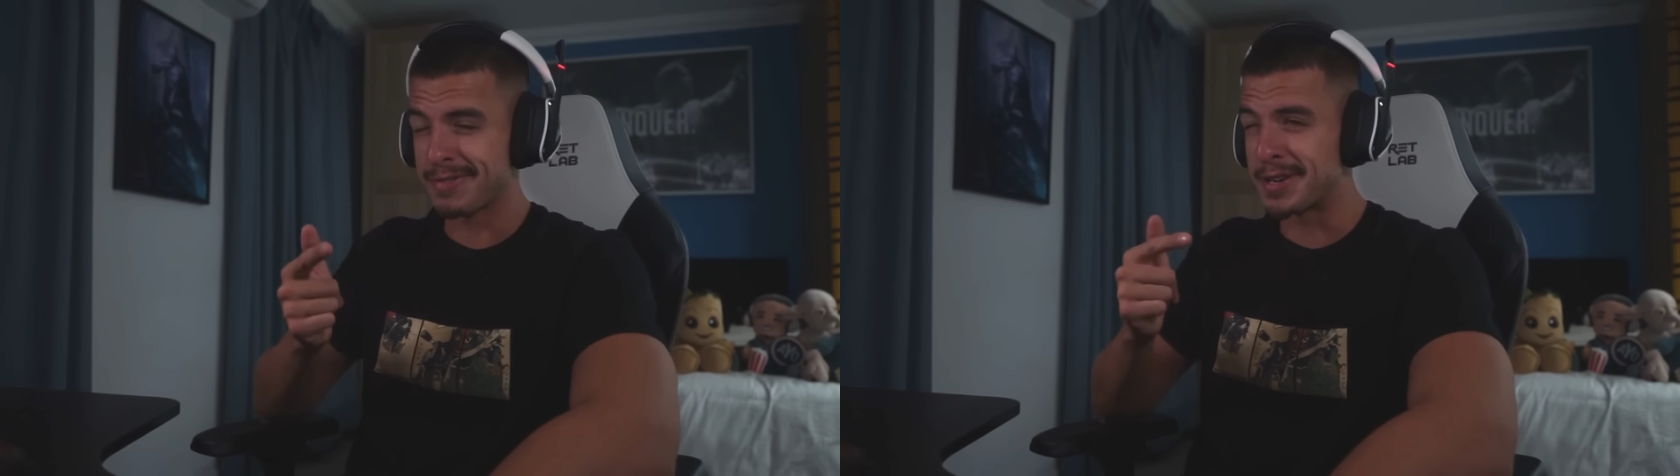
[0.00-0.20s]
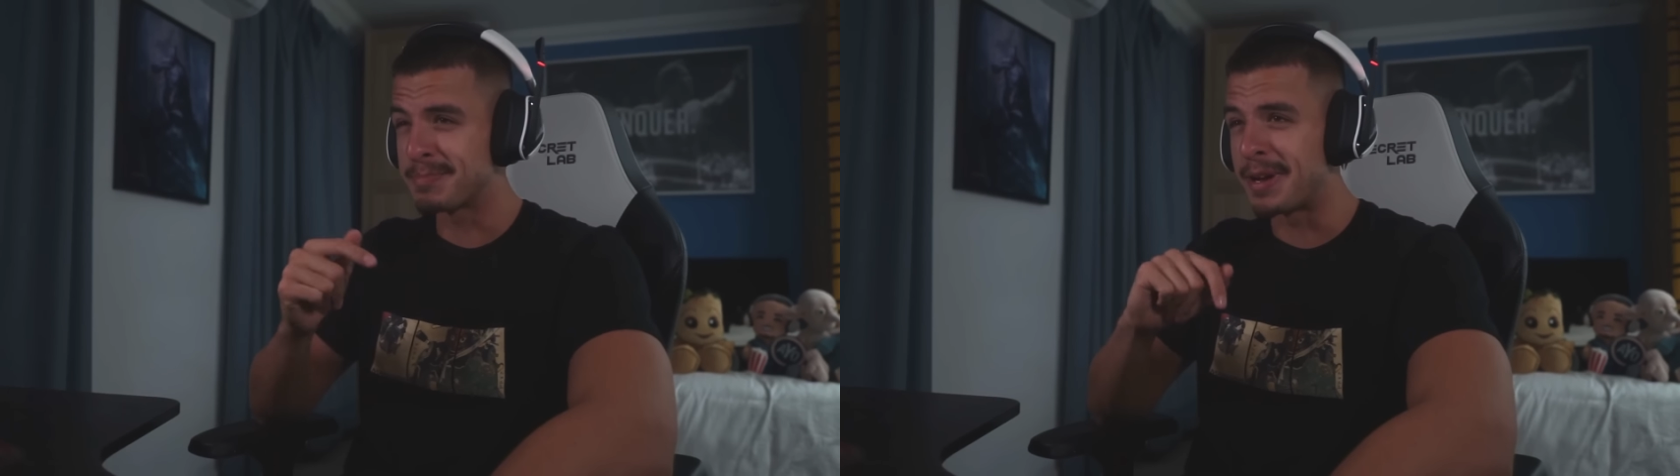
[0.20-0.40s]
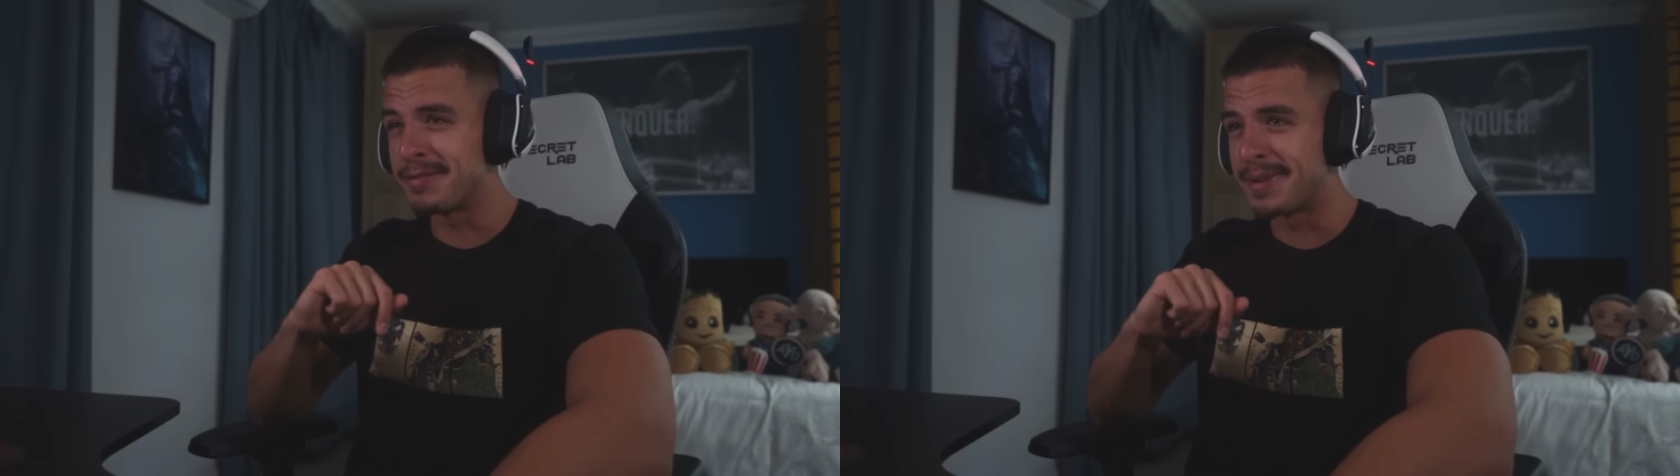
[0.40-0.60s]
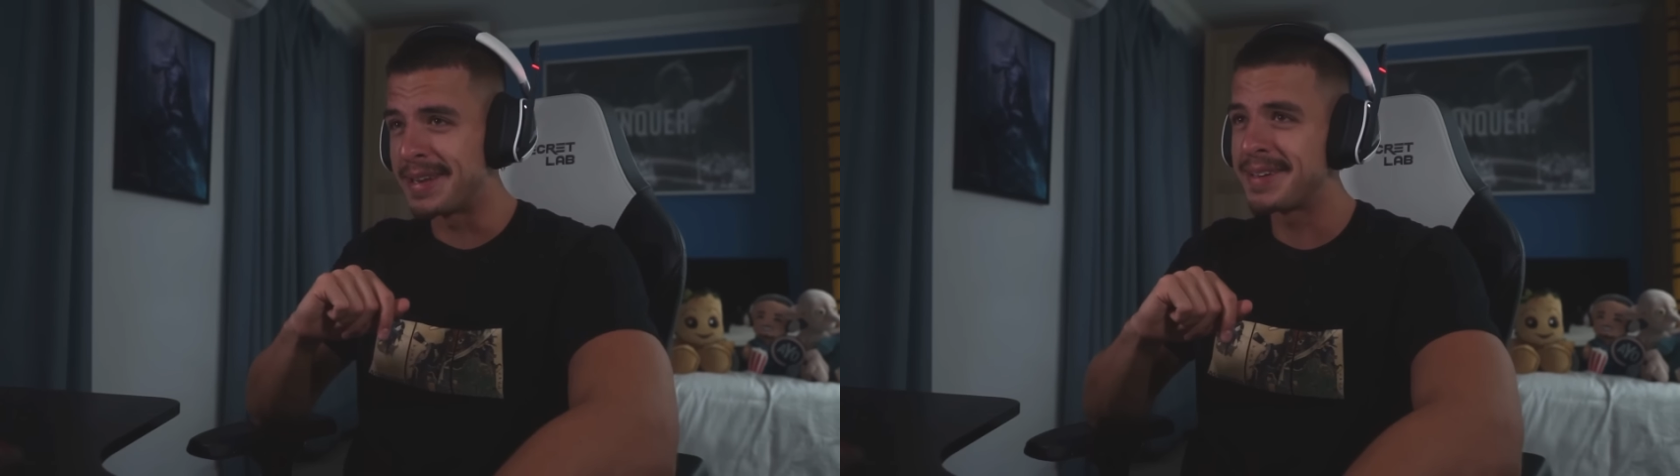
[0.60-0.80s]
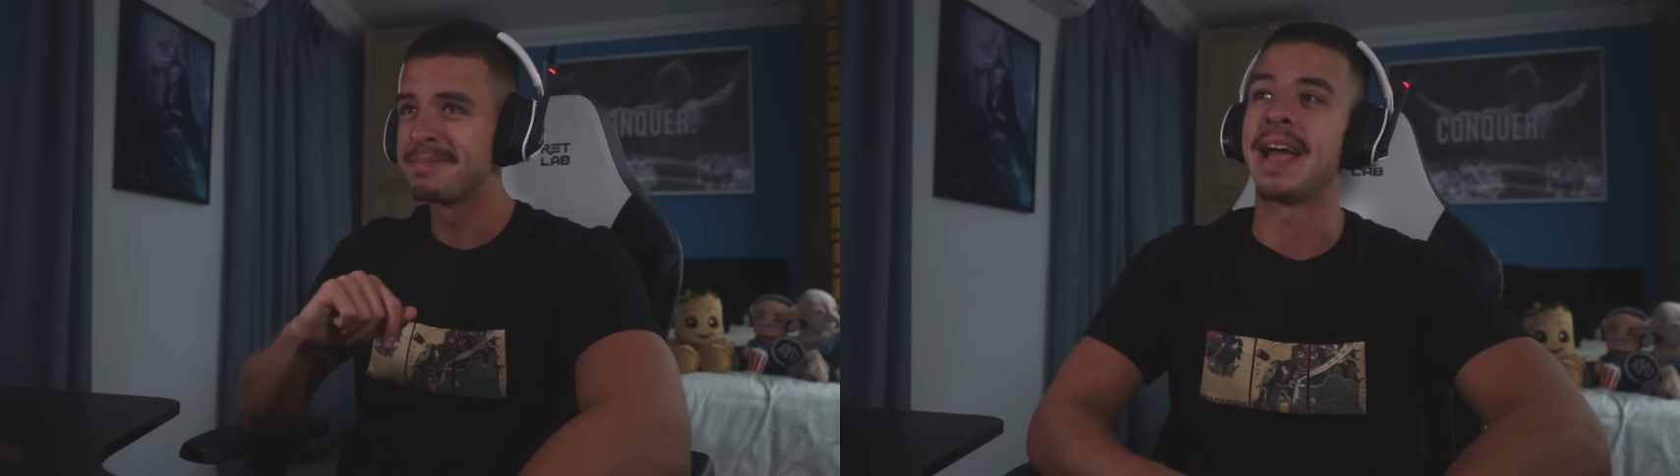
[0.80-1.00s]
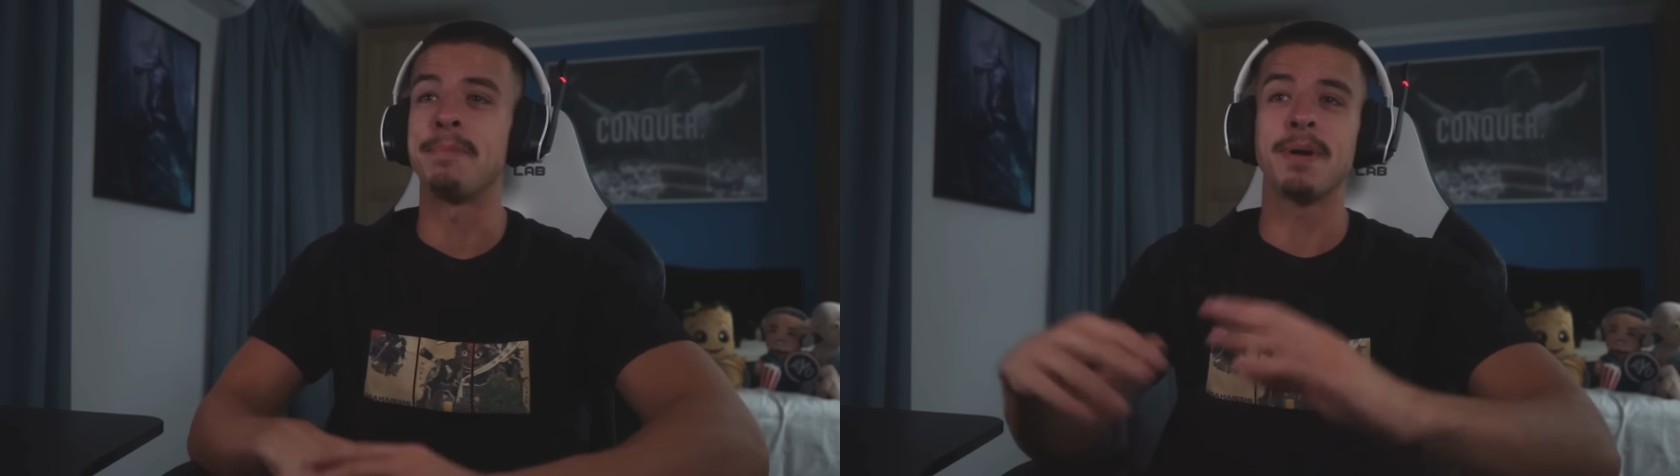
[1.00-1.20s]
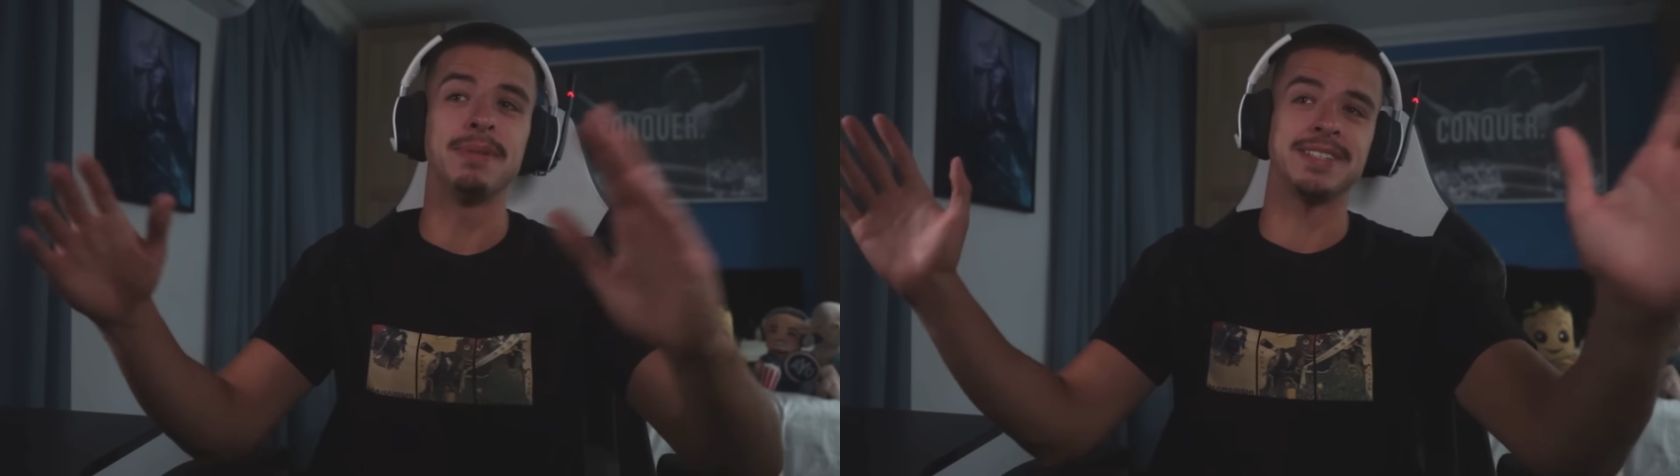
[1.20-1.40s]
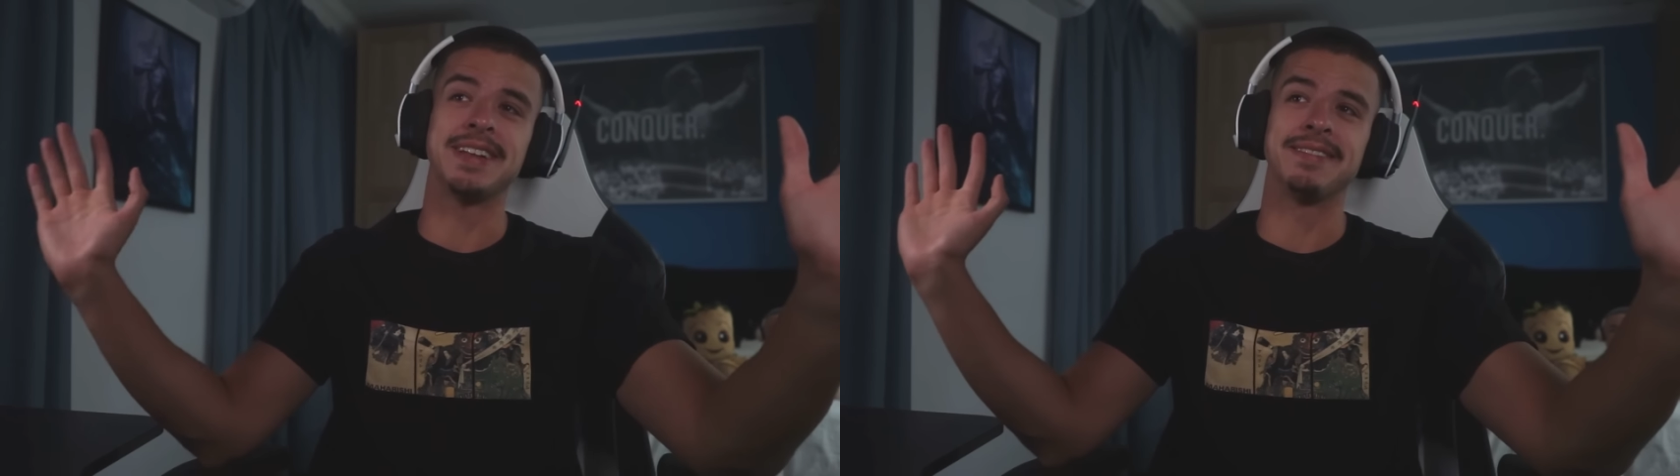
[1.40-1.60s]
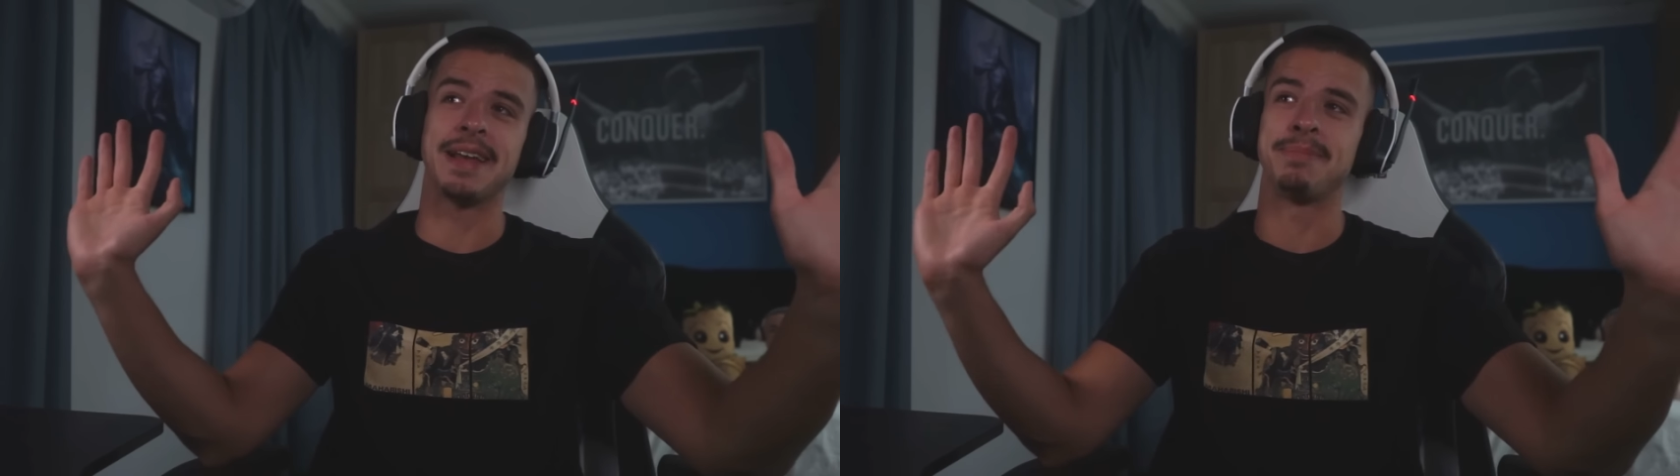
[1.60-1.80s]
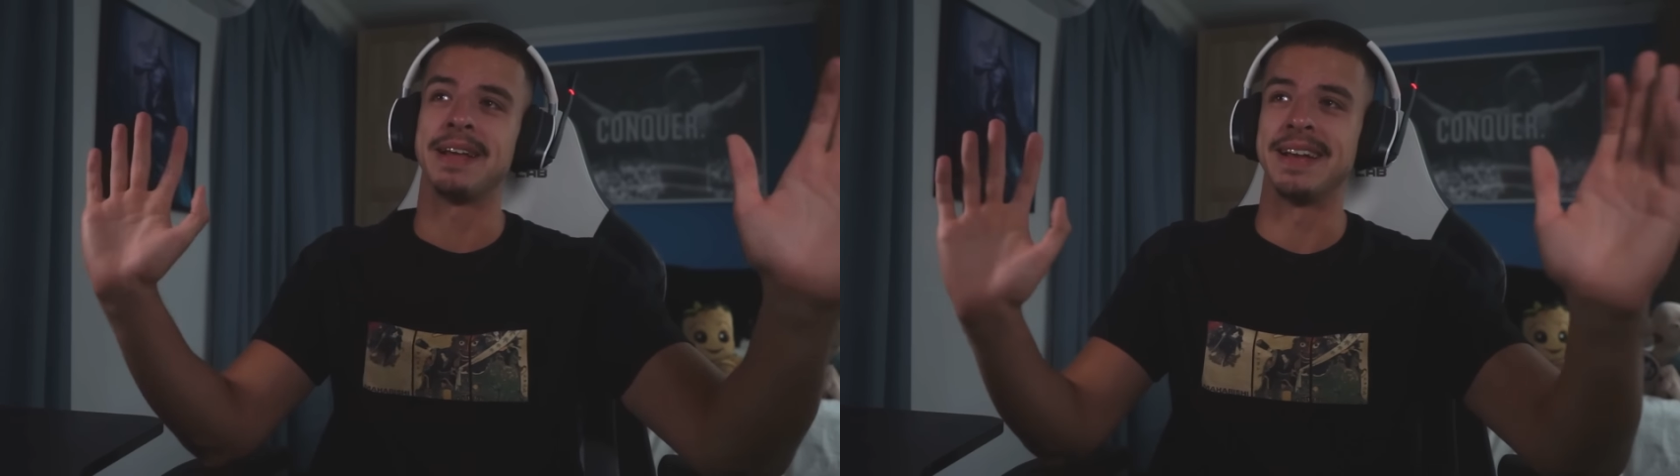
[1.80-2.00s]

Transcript: First pun of many. I promise I didn't have that